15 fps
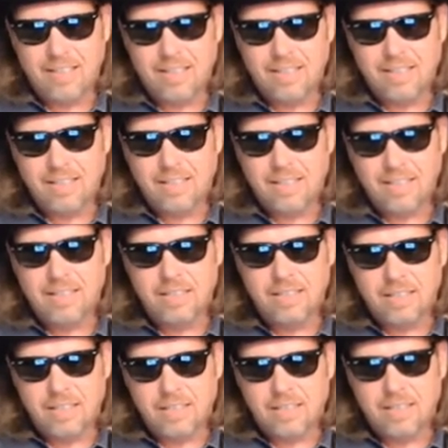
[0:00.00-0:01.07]

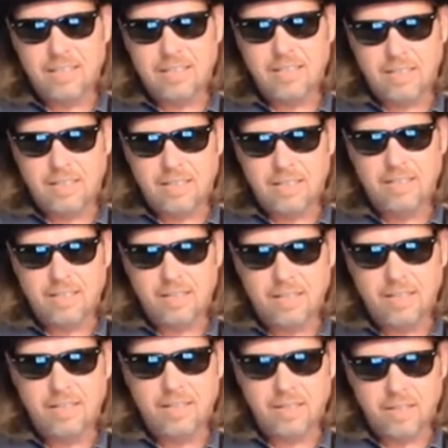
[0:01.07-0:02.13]

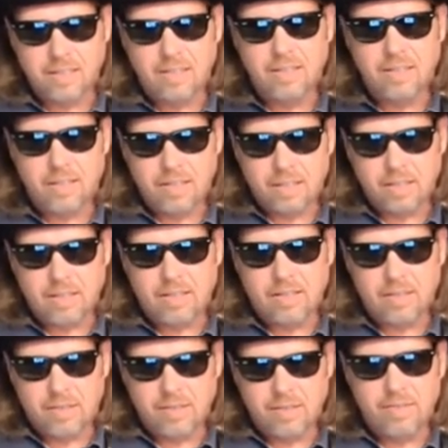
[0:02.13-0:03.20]

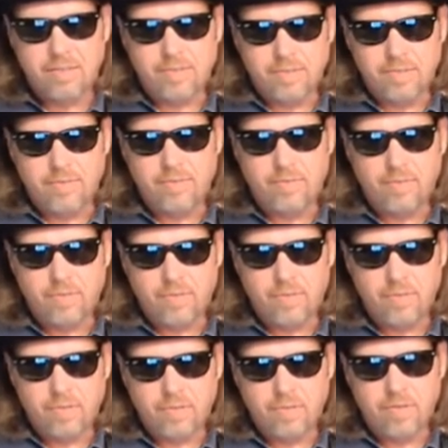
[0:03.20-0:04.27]

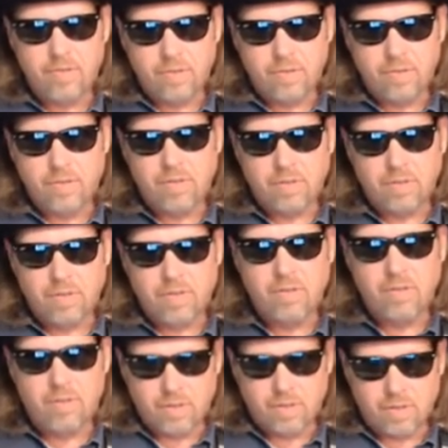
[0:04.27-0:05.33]

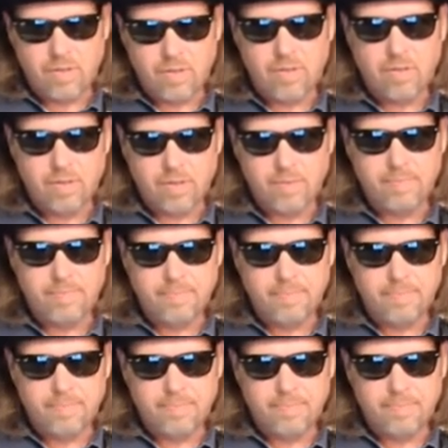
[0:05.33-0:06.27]
[no speech]